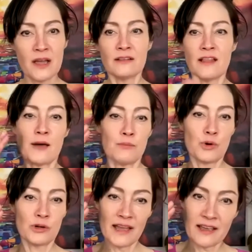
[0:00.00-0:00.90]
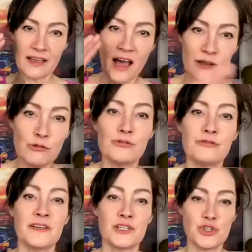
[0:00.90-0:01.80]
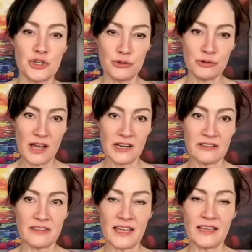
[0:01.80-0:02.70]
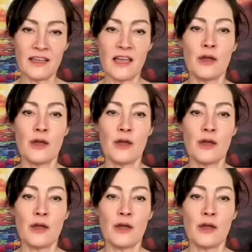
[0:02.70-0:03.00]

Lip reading: a lot more like I will fix you kind of thing.